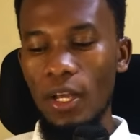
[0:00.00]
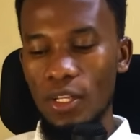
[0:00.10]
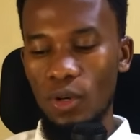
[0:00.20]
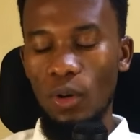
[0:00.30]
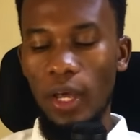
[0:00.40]

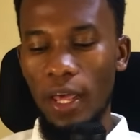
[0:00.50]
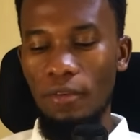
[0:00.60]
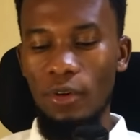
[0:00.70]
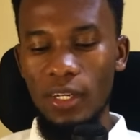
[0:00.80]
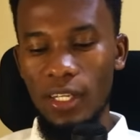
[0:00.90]
So
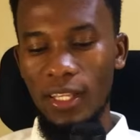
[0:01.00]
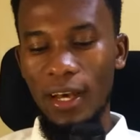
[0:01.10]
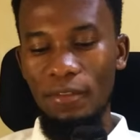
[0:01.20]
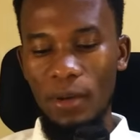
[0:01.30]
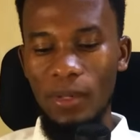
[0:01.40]
everyone in
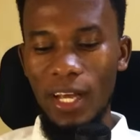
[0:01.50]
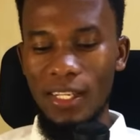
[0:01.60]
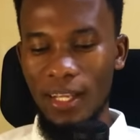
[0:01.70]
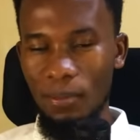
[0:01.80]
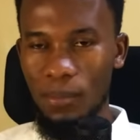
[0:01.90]
that family
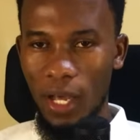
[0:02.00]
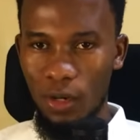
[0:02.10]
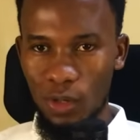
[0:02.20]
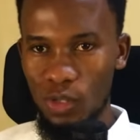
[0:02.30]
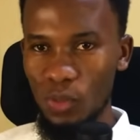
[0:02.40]
has a, a
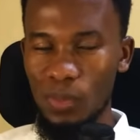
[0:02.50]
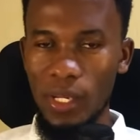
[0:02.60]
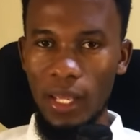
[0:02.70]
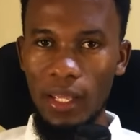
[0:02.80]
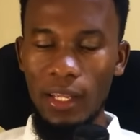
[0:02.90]
role to
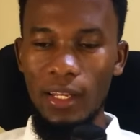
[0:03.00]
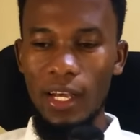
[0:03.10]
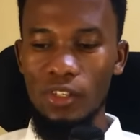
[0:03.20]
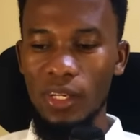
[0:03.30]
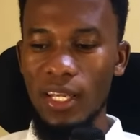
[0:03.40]
play in
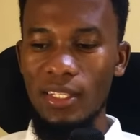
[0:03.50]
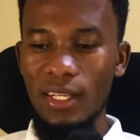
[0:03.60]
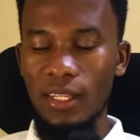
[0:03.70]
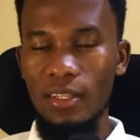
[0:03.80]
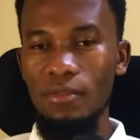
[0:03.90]

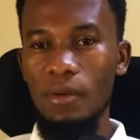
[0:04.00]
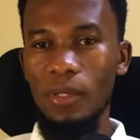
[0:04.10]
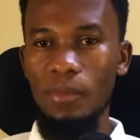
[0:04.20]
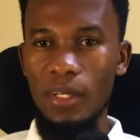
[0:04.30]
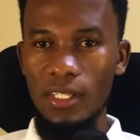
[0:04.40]
actualizing this
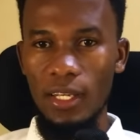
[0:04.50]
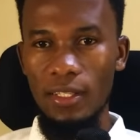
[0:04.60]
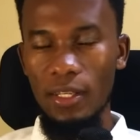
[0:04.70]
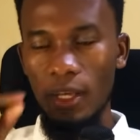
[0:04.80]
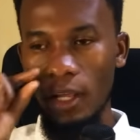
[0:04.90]
family business.
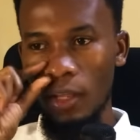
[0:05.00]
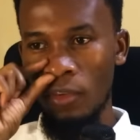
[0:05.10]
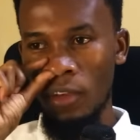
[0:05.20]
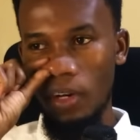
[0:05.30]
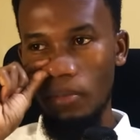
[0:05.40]

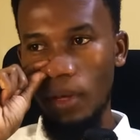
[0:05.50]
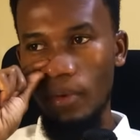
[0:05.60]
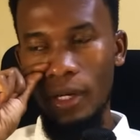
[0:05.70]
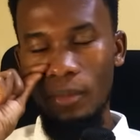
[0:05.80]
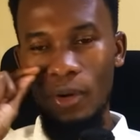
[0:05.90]
Even remember,
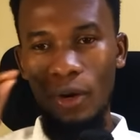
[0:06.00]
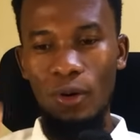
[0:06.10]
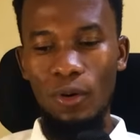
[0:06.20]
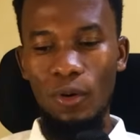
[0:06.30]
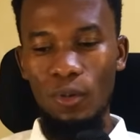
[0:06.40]
Dee
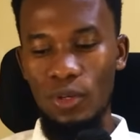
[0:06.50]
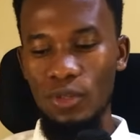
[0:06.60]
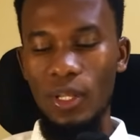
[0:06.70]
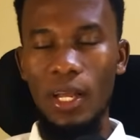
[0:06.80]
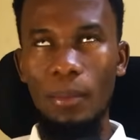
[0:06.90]
Mwango was
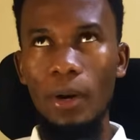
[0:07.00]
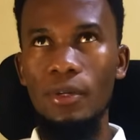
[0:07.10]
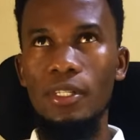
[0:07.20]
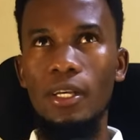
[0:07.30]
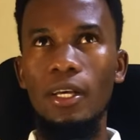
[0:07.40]
talking
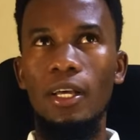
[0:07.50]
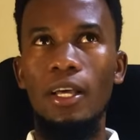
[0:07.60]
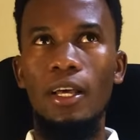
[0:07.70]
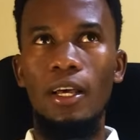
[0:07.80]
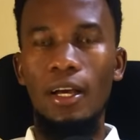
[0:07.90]
about
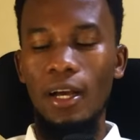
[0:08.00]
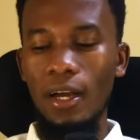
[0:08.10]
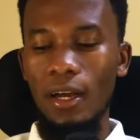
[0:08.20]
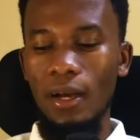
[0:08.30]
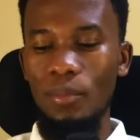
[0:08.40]

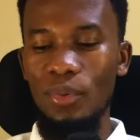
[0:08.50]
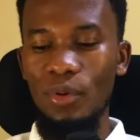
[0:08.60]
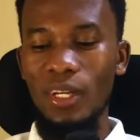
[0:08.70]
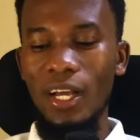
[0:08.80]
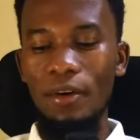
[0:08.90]
uh,
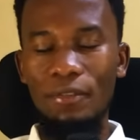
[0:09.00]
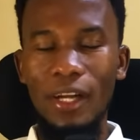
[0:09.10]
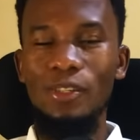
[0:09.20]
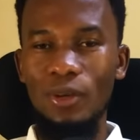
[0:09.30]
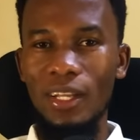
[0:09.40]
building a
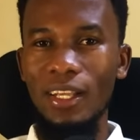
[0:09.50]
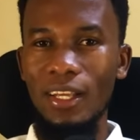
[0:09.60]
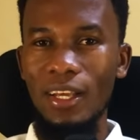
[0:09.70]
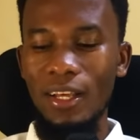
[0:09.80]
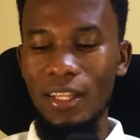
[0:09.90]
factory.
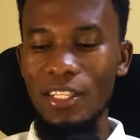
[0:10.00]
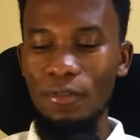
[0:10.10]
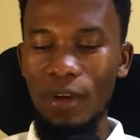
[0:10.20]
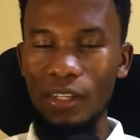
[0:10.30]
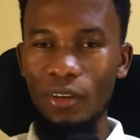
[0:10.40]
This
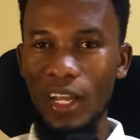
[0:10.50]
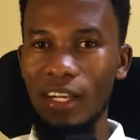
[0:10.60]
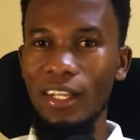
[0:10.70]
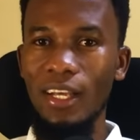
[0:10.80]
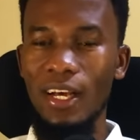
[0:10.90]
factory
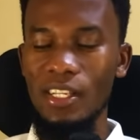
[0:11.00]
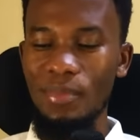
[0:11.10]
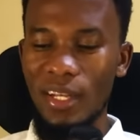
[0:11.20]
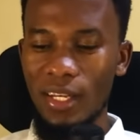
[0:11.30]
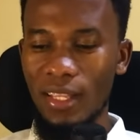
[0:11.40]
idea has
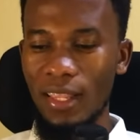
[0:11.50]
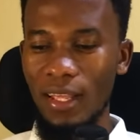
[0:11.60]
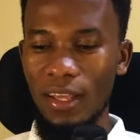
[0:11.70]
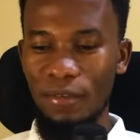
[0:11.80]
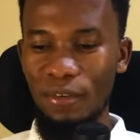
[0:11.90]
been
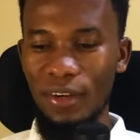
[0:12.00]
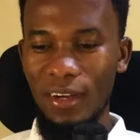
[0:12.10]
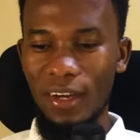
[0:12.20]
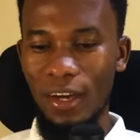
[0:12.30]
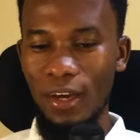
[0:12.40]
there for
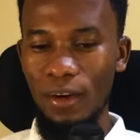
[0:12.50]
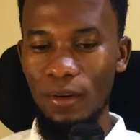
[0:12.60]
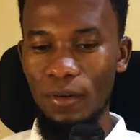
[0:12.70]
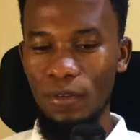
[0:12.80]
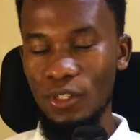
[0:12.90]
uh,
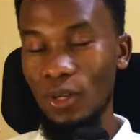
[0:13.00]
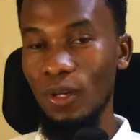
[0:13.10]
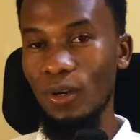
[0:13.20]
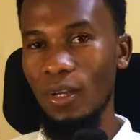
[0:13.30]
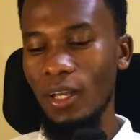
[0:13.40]
for so
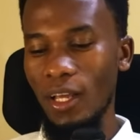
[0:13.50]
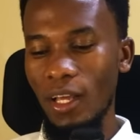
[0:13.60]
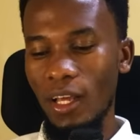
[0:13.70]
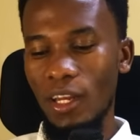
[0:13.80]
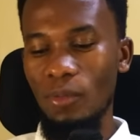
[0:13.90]
long.
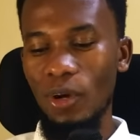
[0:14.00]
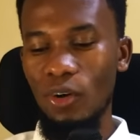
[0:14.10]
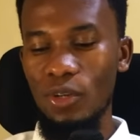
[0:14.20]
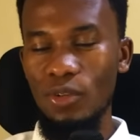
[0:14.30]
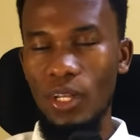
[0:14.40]
Dee Mwango
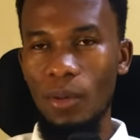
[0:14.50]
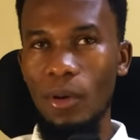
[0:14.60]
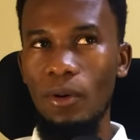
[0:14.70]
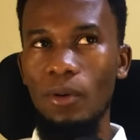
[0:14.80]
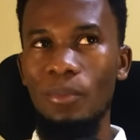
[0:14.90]
was talking
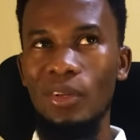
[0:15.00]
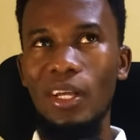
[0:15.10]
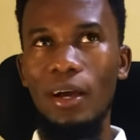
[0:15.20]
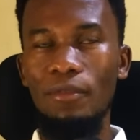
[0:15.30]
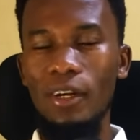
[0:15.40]
about building
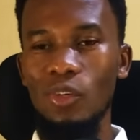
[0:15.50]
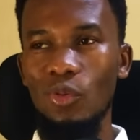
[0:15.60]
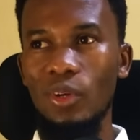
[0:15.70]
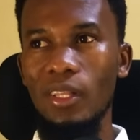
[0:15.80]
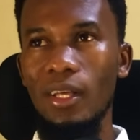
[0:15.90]
a factory
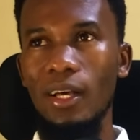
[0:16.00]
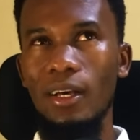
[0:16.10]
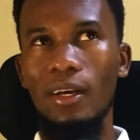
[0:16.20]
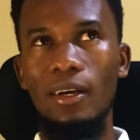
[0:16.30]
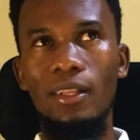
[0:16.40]
with
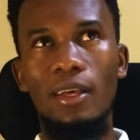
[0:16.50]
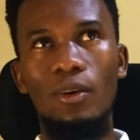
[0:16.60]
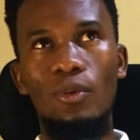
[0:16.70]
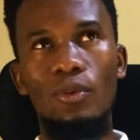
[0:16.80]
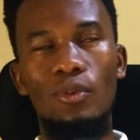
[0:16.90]
uh,
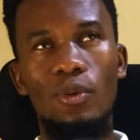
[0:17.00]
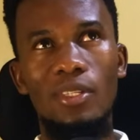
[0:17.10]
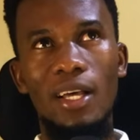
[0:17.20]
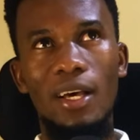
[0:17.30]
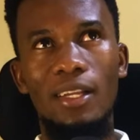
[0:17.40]
who was
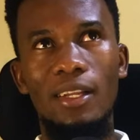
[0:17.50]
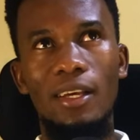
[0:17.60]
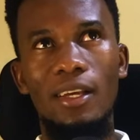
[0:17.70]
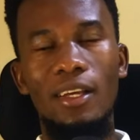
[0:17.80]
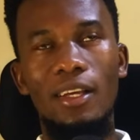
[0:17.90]
that?
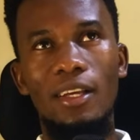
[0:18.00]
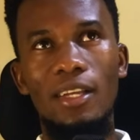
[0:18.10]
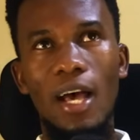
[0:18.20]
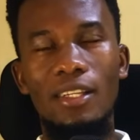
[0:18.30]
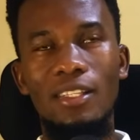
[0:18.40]

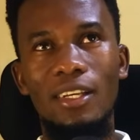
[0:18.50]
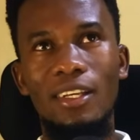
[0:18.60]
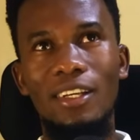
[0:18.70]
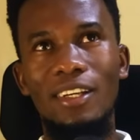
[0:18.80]
Dante.